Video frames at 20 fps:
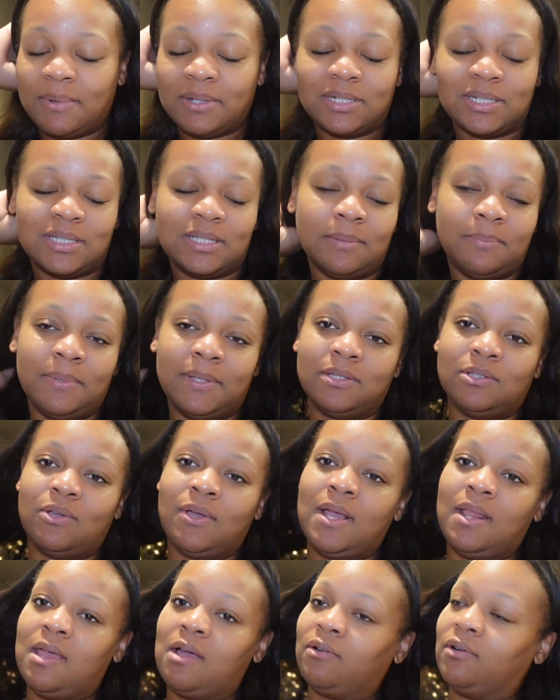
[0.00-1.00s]
It just depends on
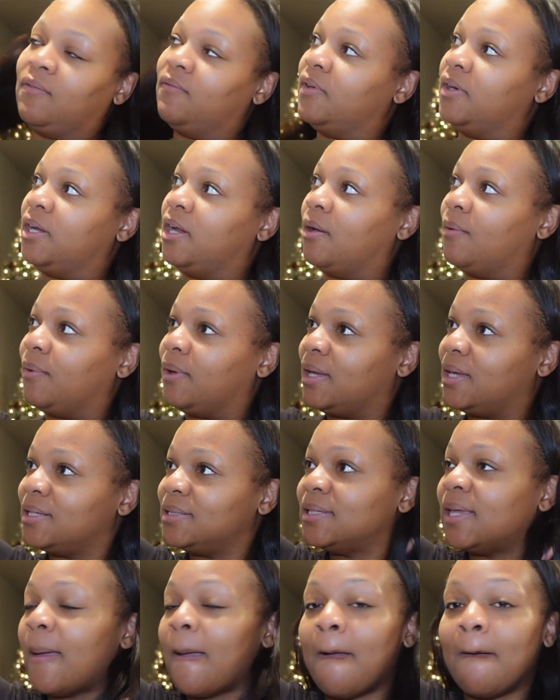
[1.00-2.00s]
how long the video
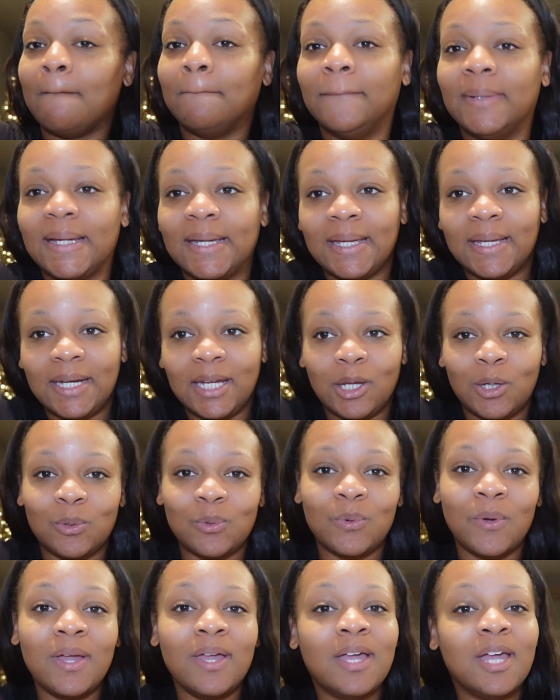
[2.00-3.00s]
is. But anywho,